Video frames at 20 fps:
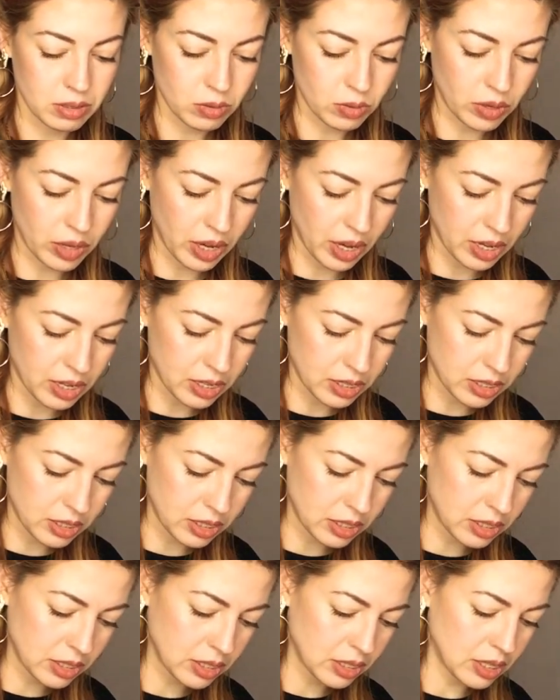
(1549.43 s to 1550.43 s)
Okay,
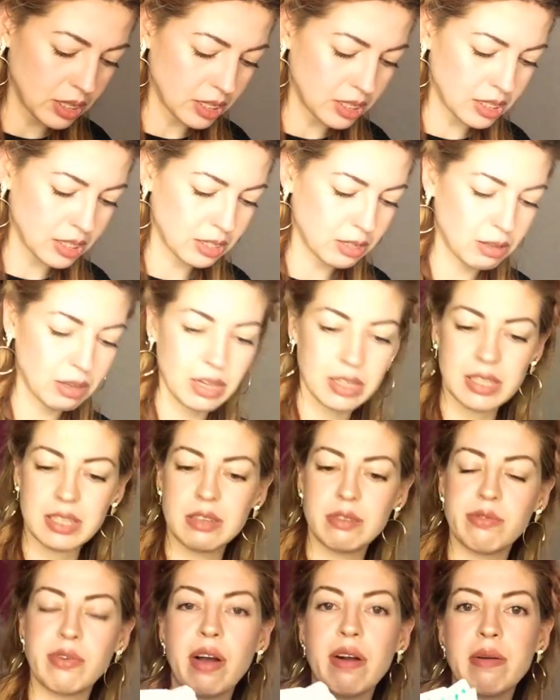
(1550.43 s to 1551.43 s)
this is this is this
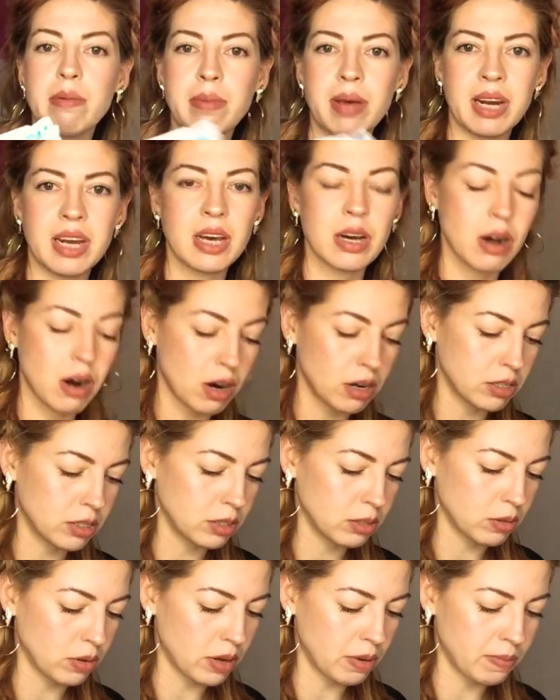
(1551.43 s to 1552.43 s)
is very many
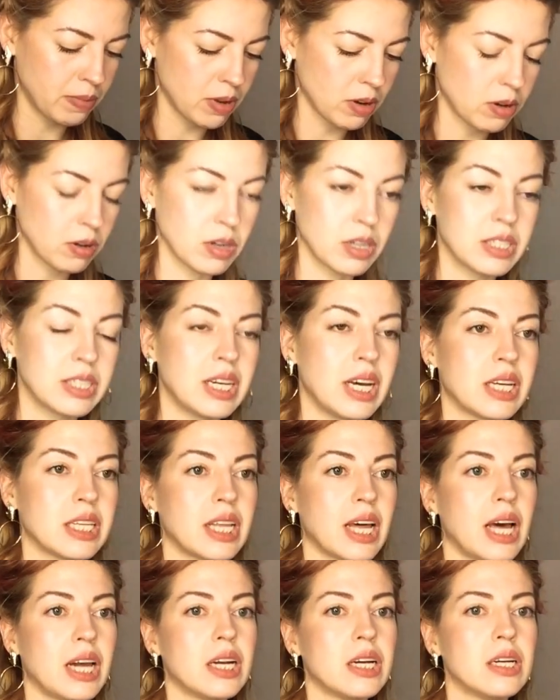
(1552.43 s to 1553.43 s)
cards, so I'm not gonna take
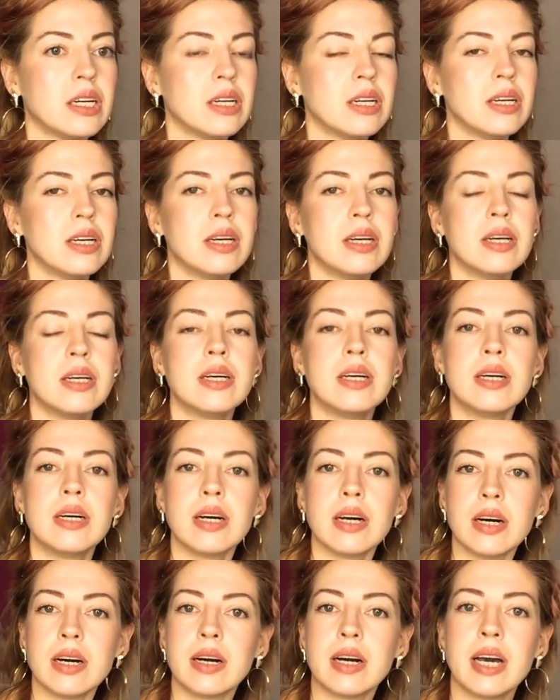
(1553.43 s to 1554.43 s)
that.
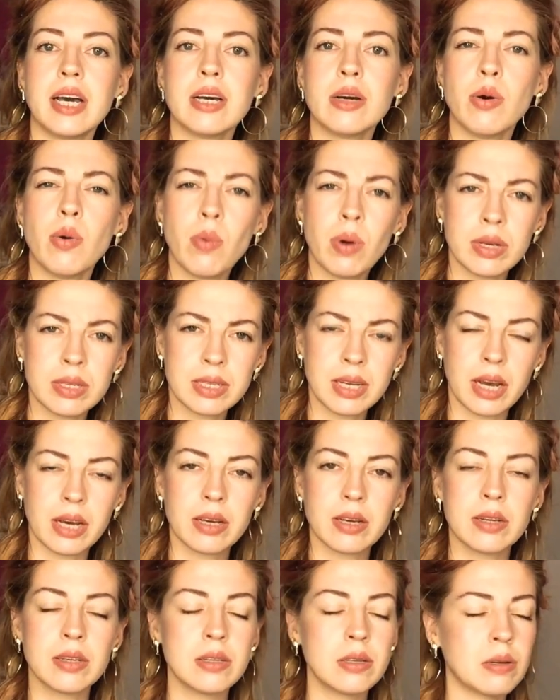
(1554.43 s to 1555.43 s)
Uh, hang on one
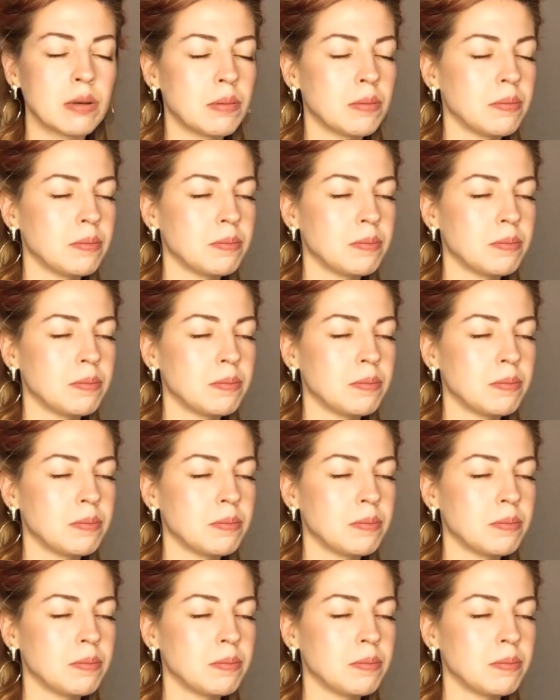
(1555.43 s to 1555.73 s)
second.